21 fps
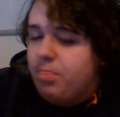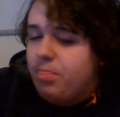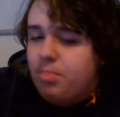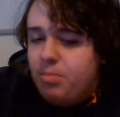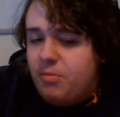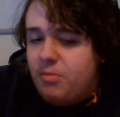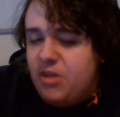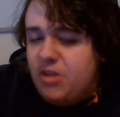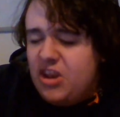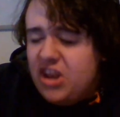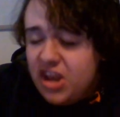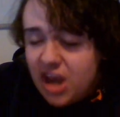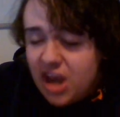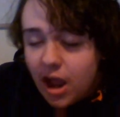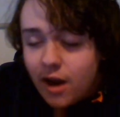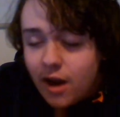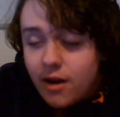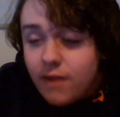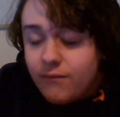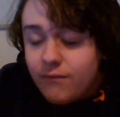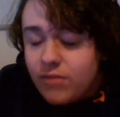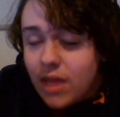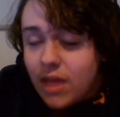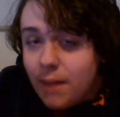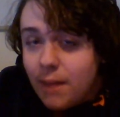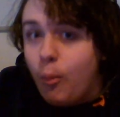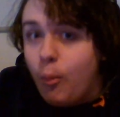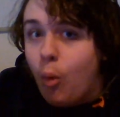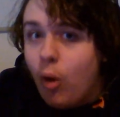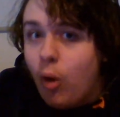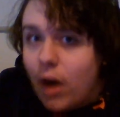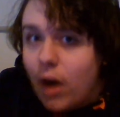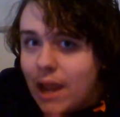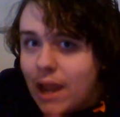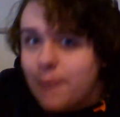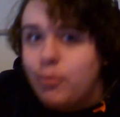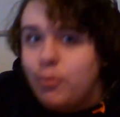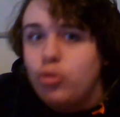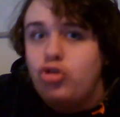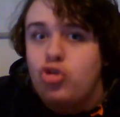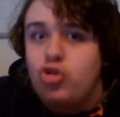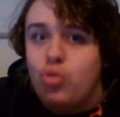None of them were
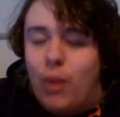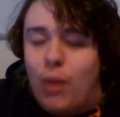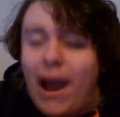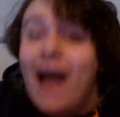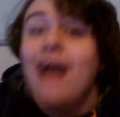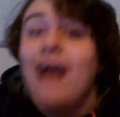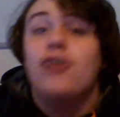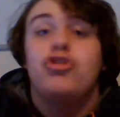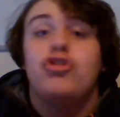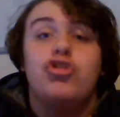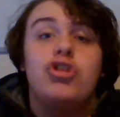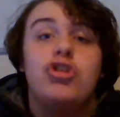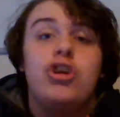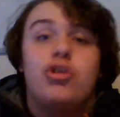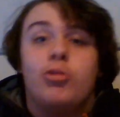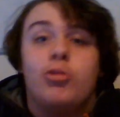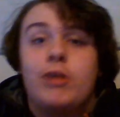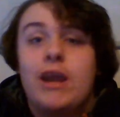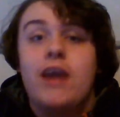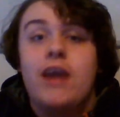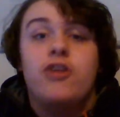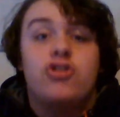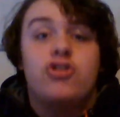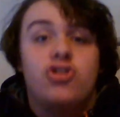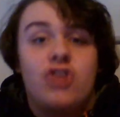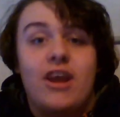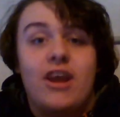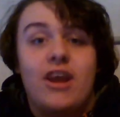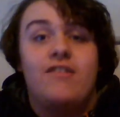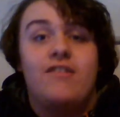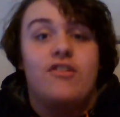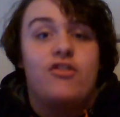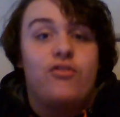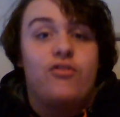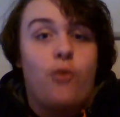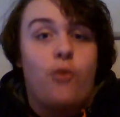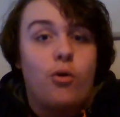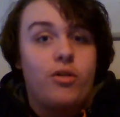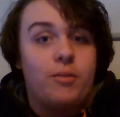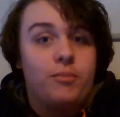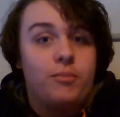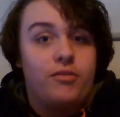able to actually create chances
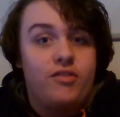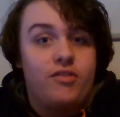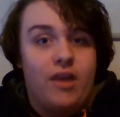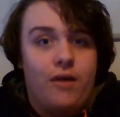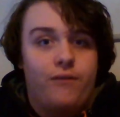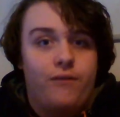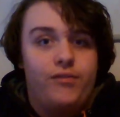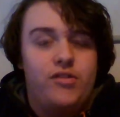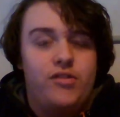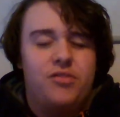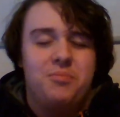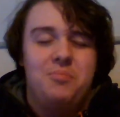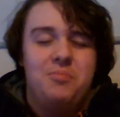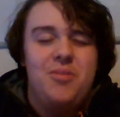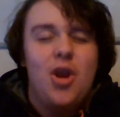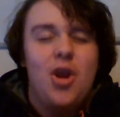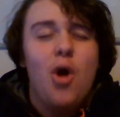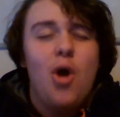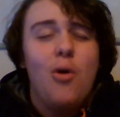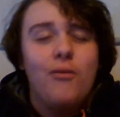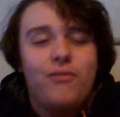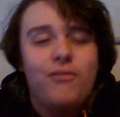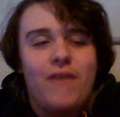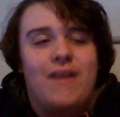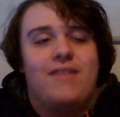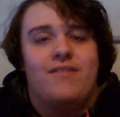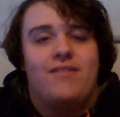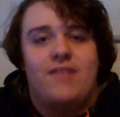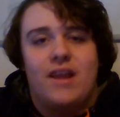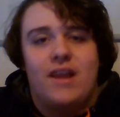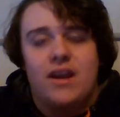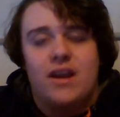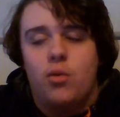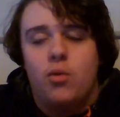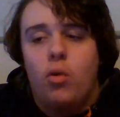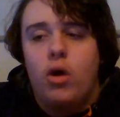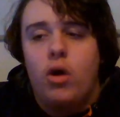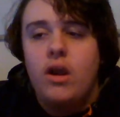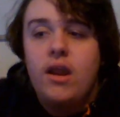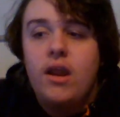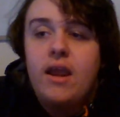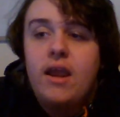for themselves. No offense to
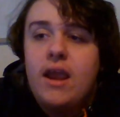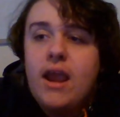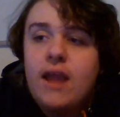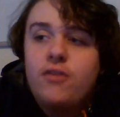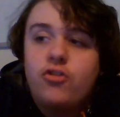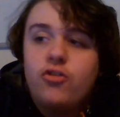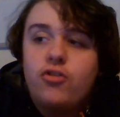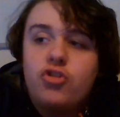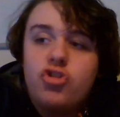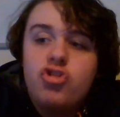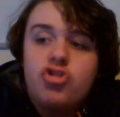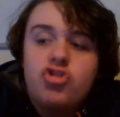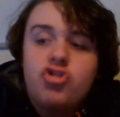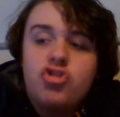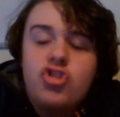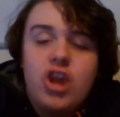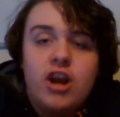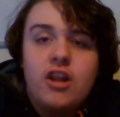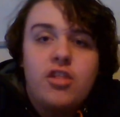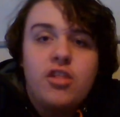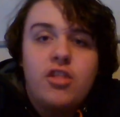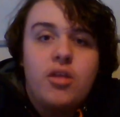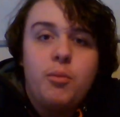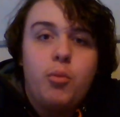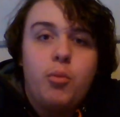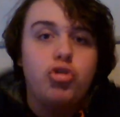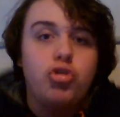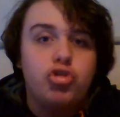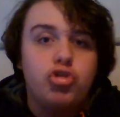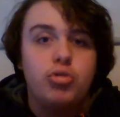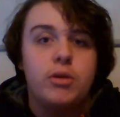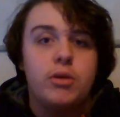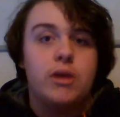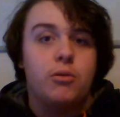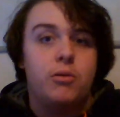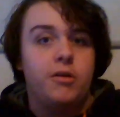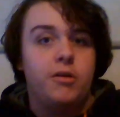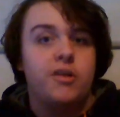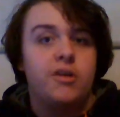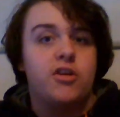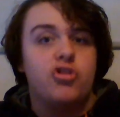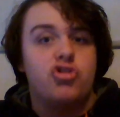anyone. It's just none of them were doing a
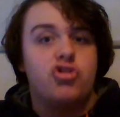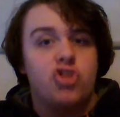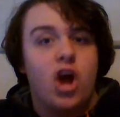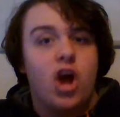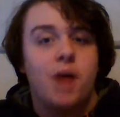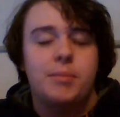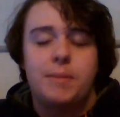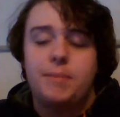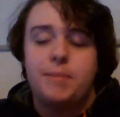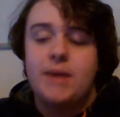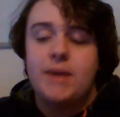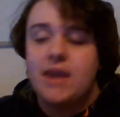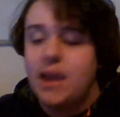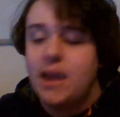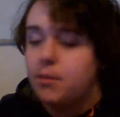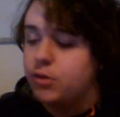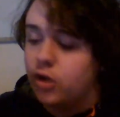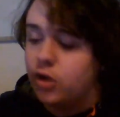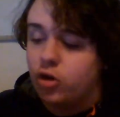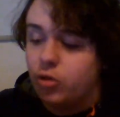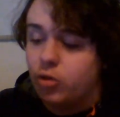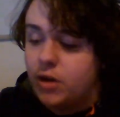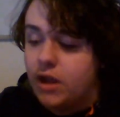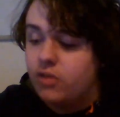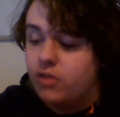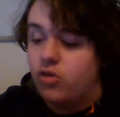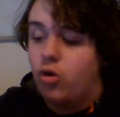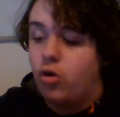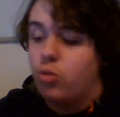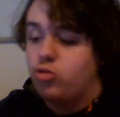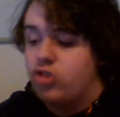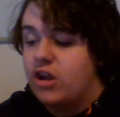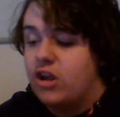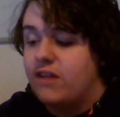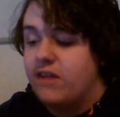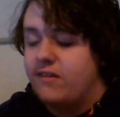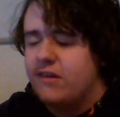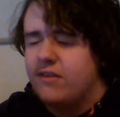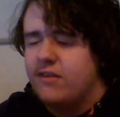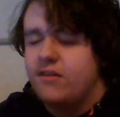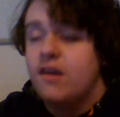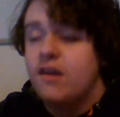really good job at being able to create their own
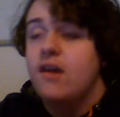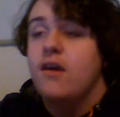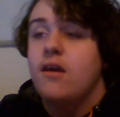chances.